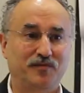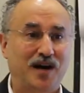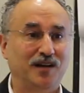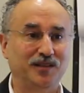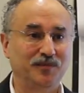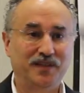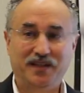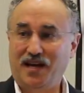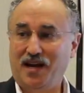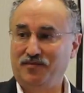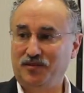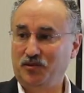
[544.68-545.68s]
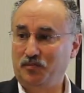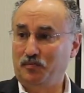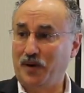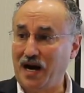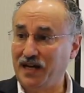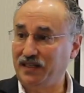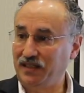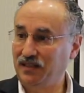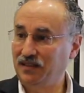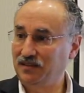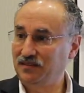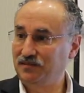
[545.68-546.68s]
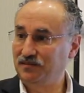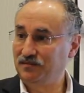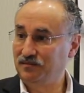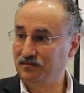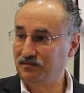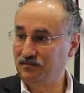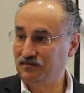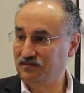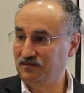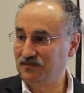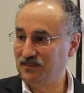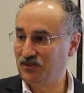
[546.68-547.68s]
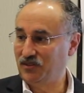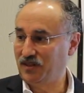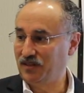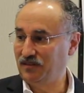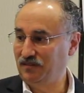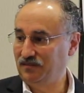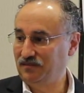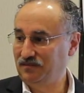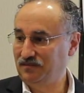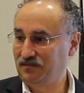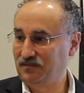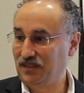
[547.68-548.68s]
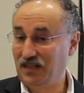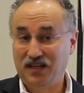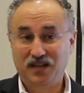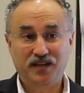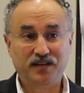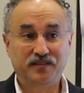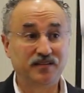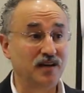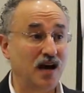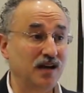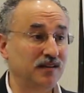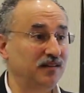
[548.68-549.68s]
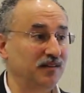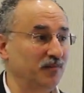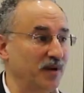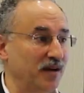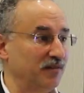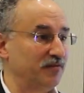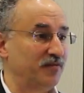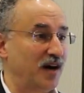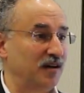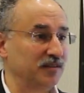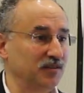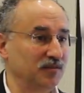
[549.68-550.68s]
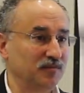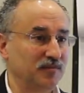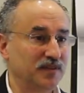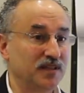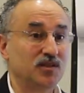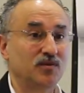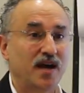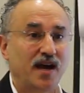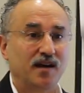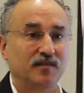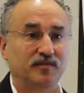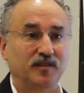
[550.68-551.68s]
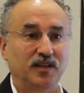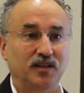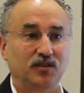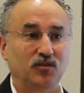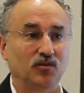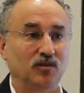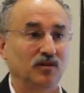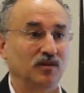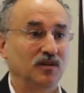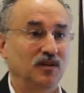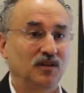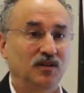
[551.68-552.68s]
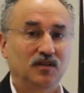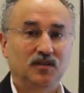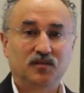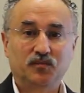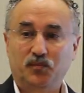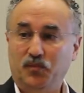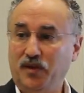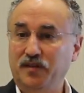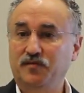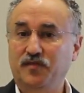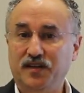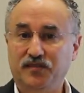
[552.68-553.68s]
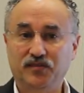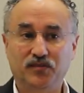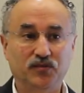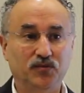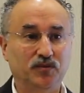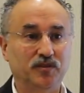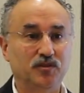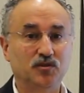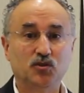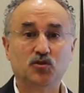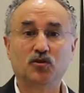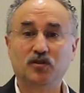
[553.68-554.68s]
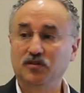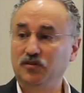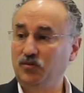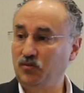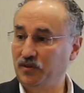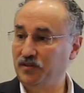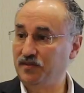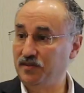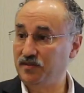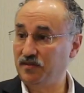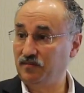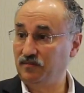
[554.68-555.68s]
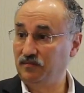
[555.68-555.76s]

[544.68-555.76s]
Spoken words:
of volume that you have in your body, okay? It's not the amount of volume that you have in your blood vessels or in your circulatory system.